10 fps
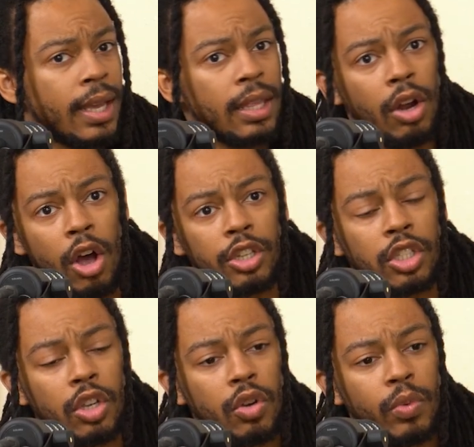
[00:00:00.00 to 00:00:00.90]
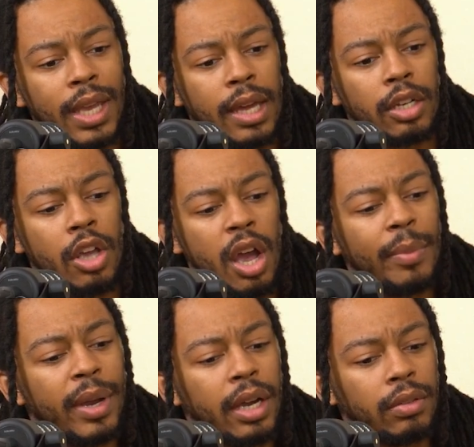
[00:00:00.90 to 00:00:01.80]
And then also we kind of talked
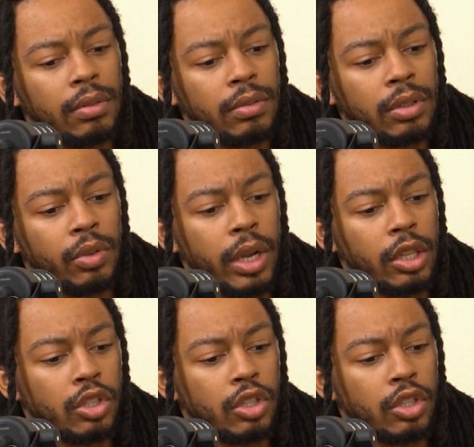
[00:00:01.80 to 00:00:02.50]
about the regular